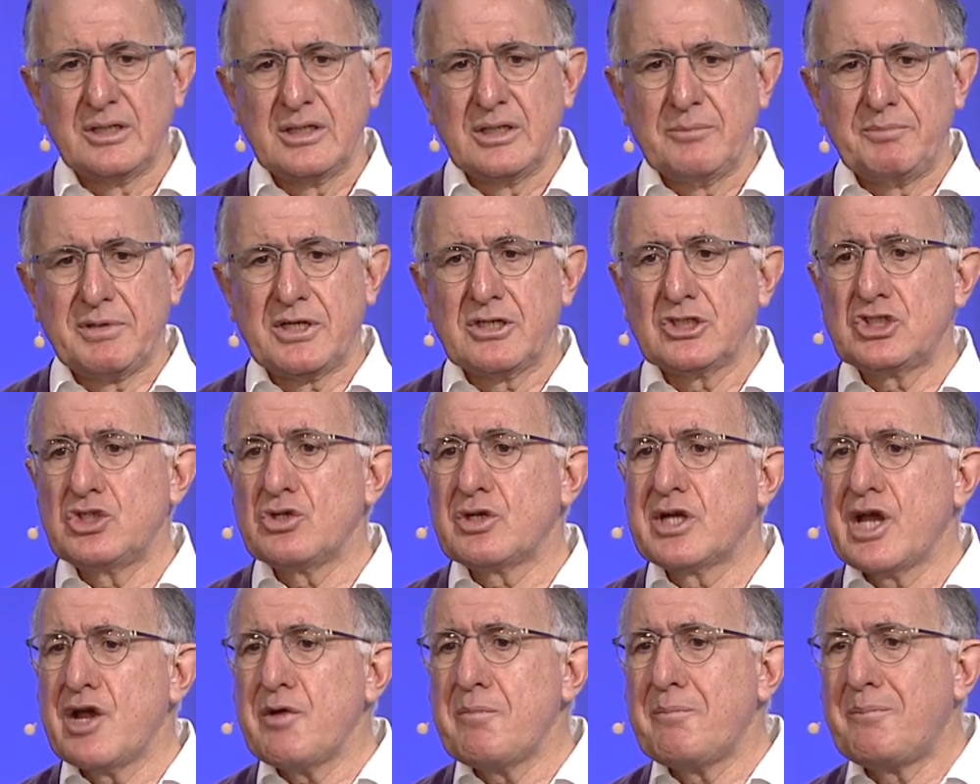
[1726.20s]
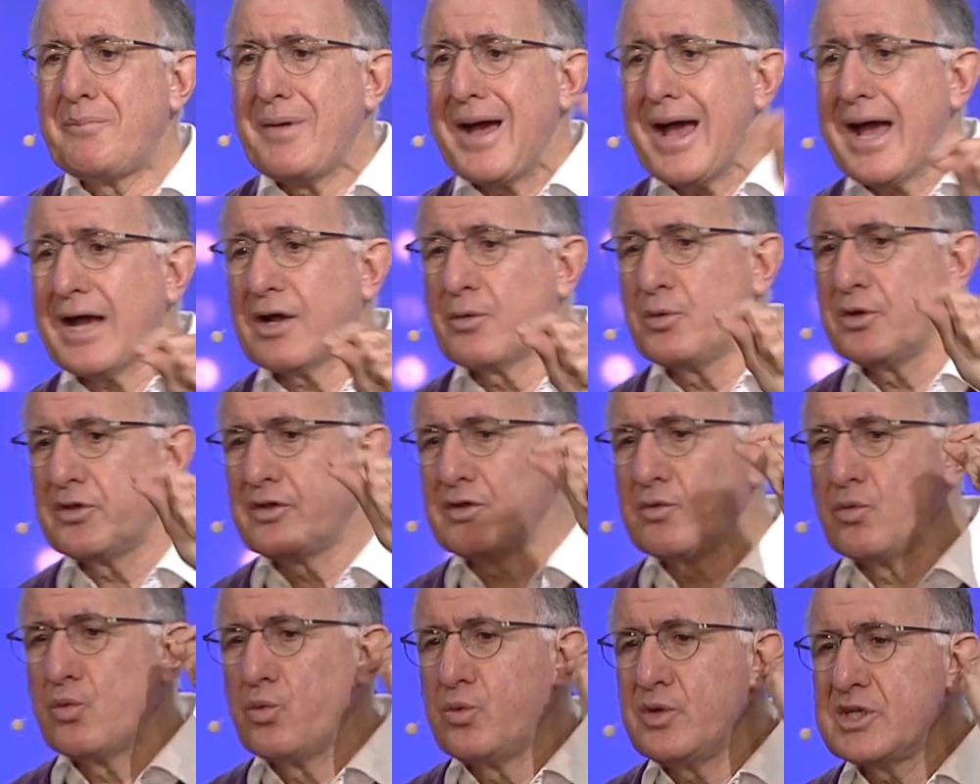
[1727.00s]
Because you go back with
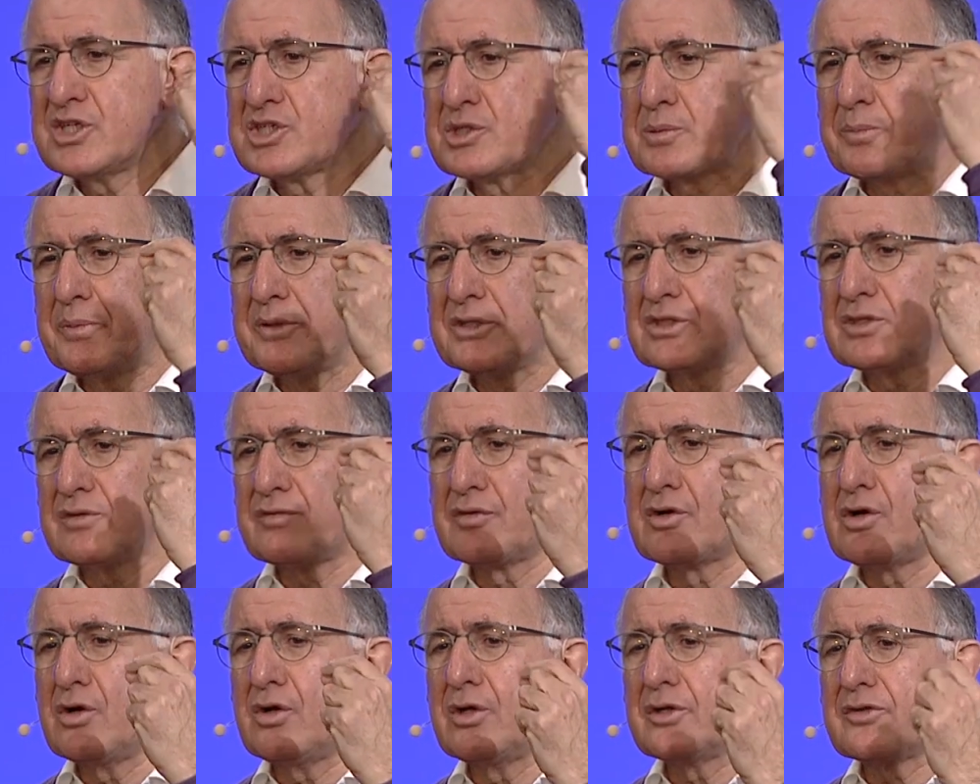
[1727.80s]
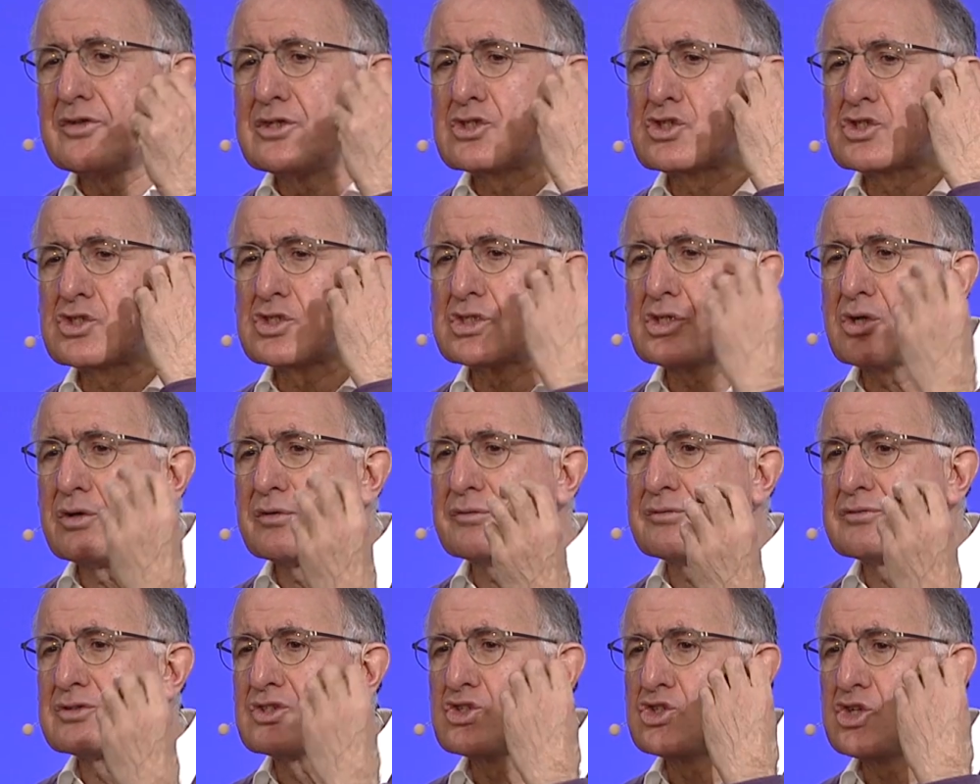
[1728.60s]
the whispers of God, the
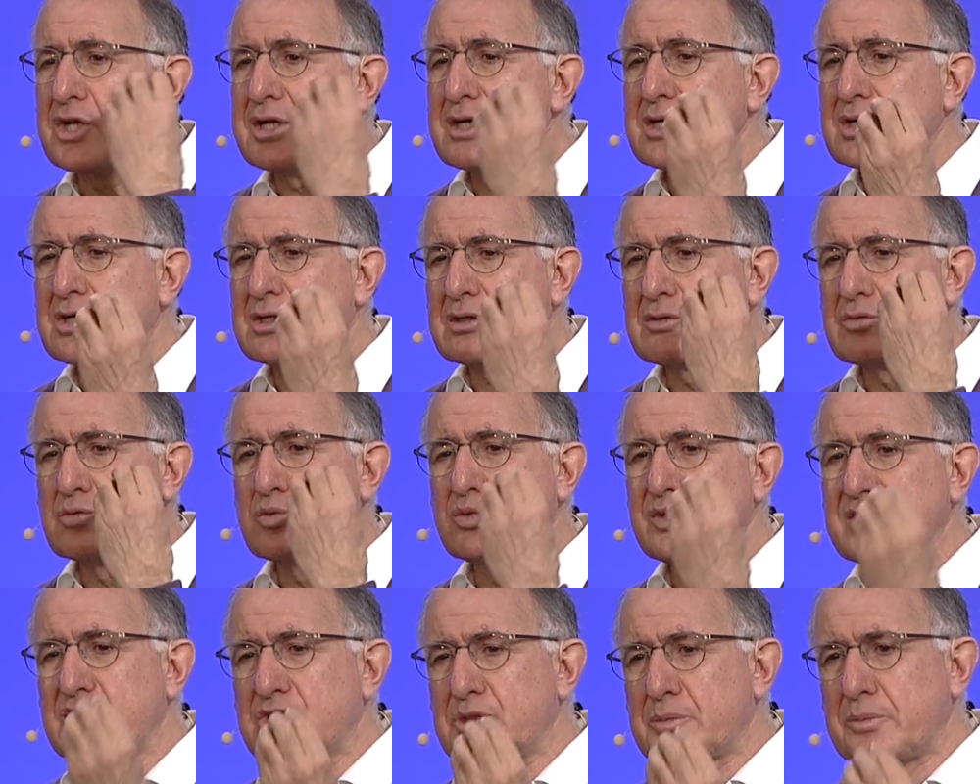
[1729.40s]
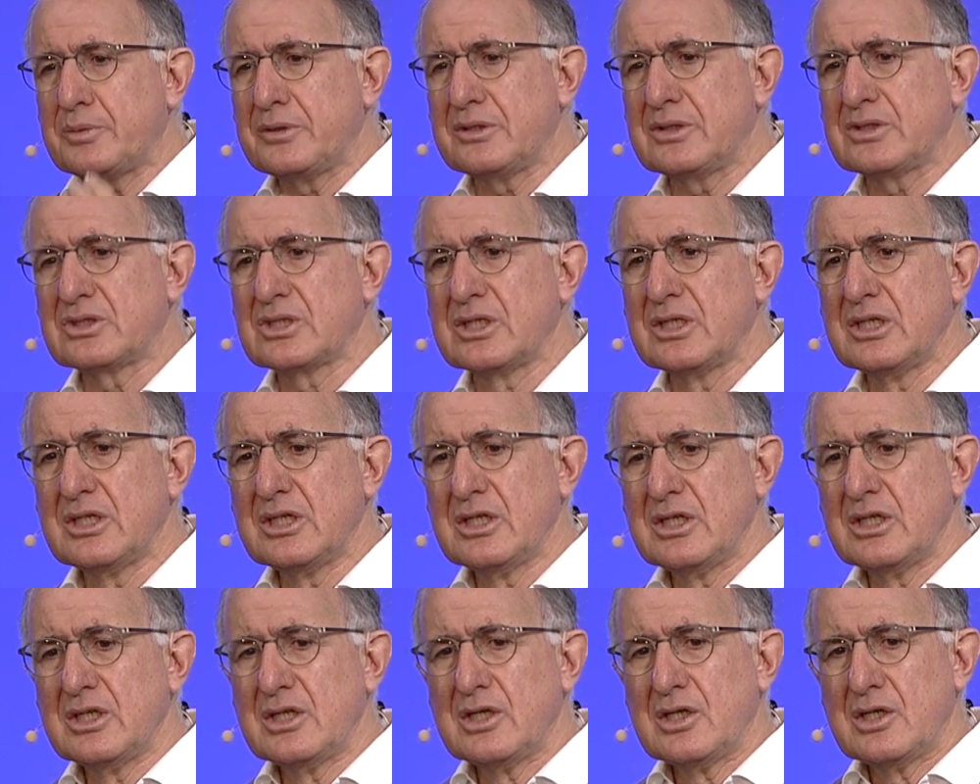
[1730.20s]
soft, gentle whispers.
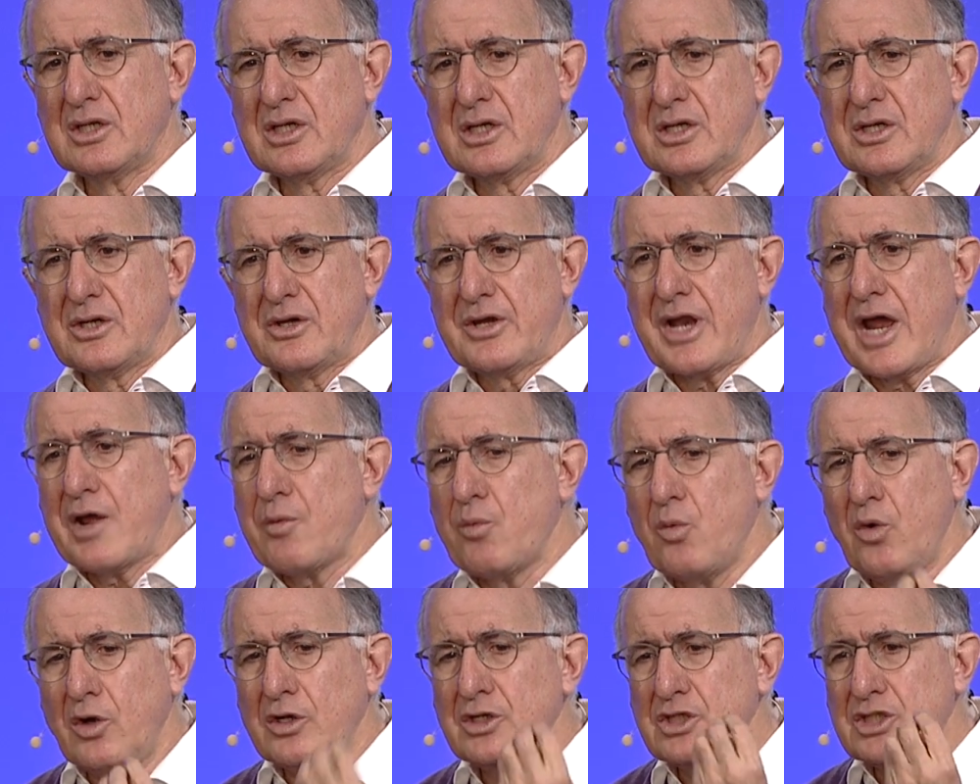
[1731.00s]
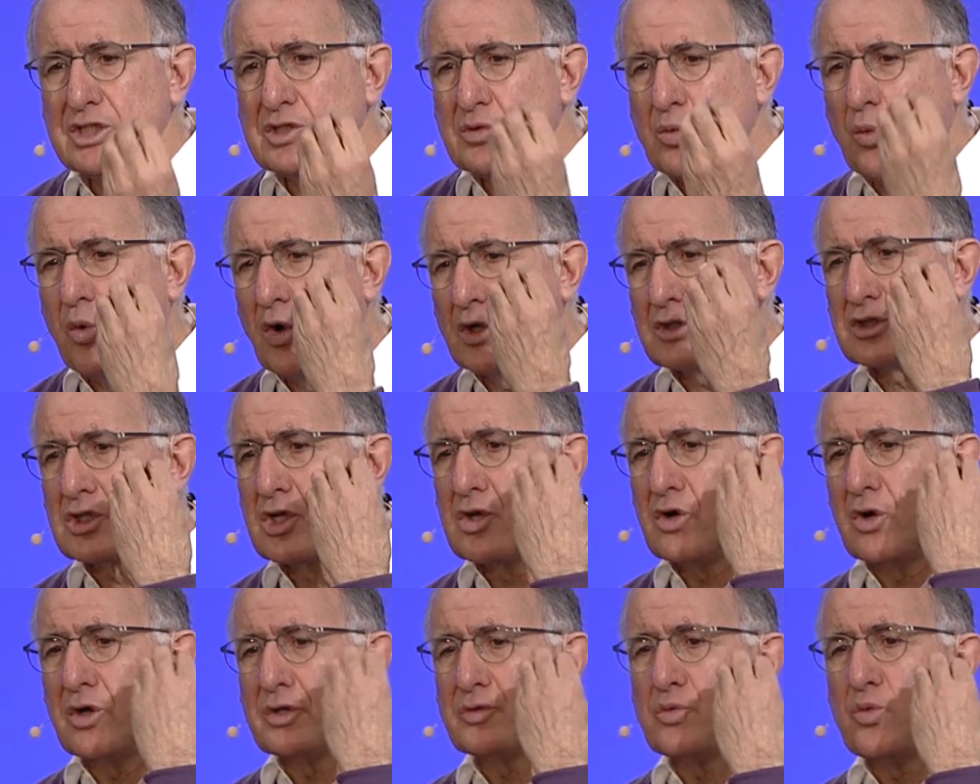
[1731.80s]
And I wondered what
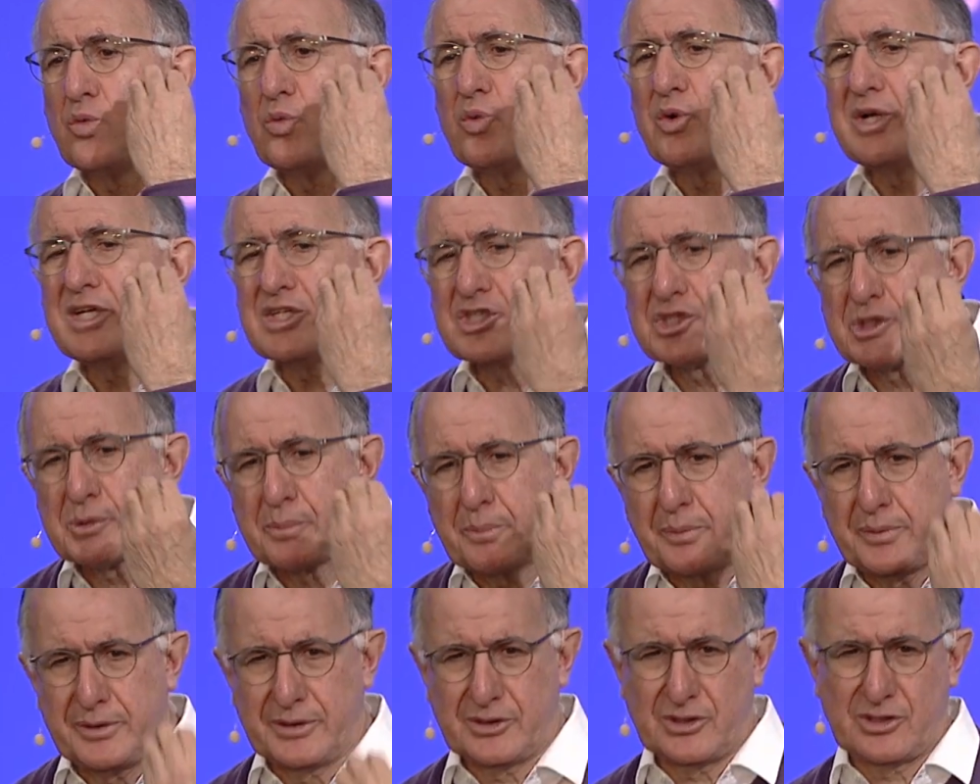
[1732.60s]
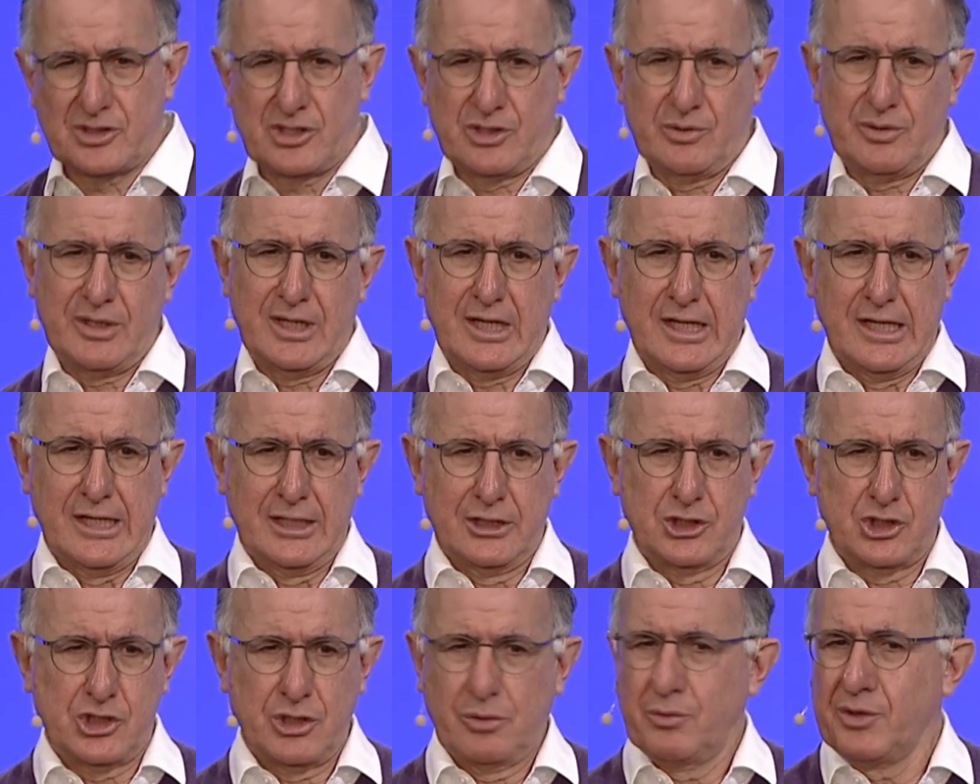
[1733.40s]
God whispered to
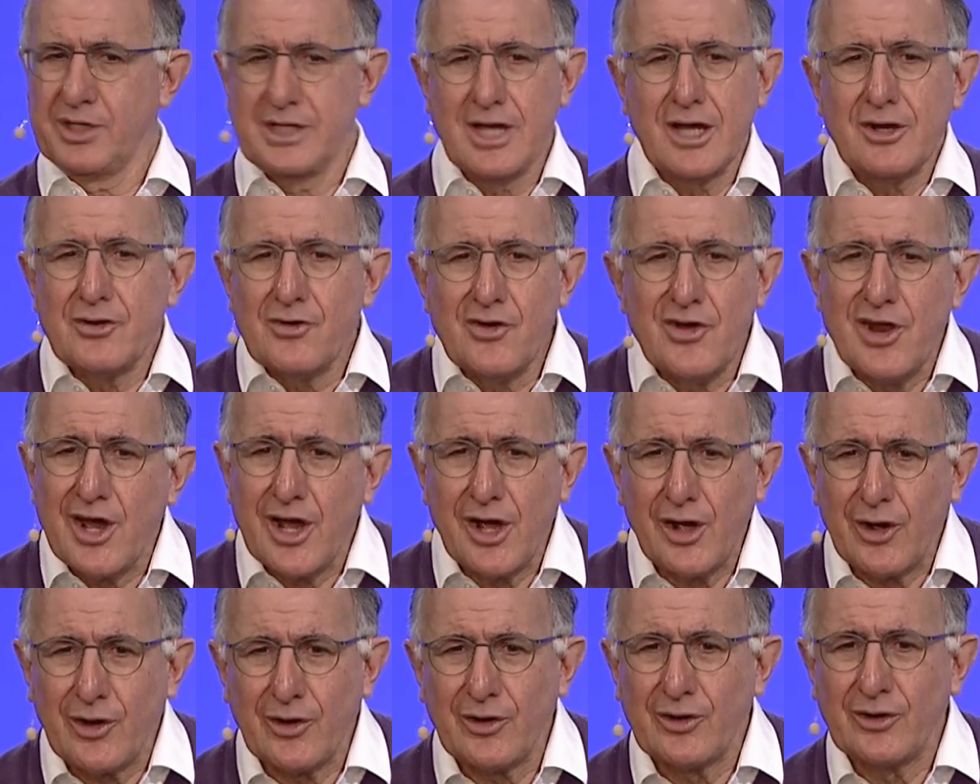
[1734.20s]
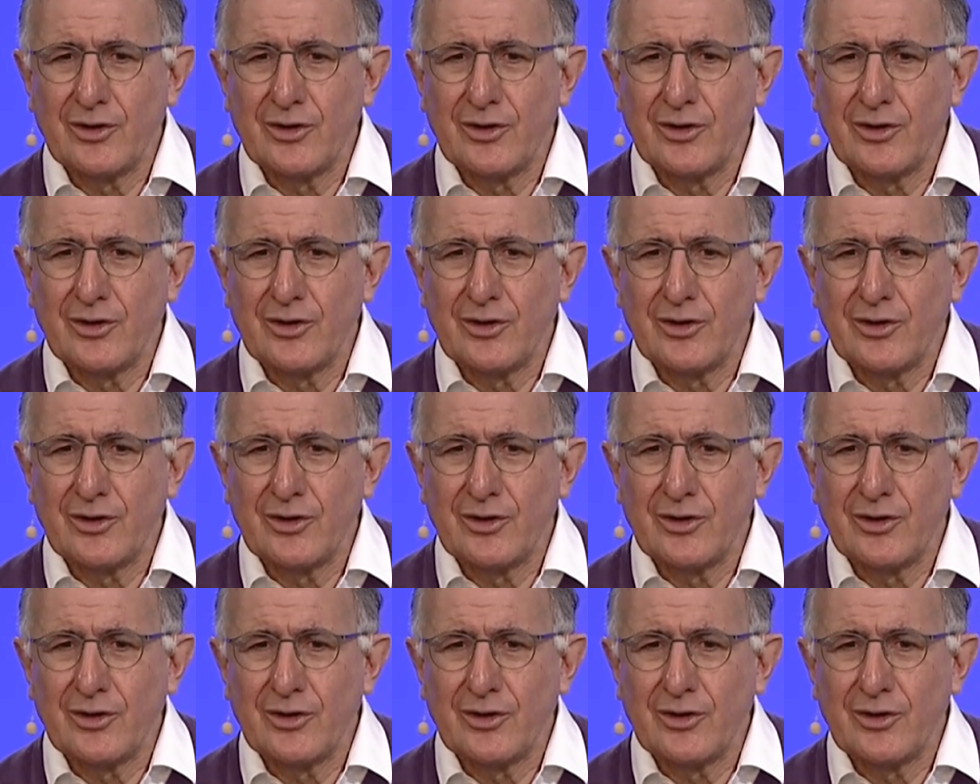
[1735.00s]
Elijah. We don't know.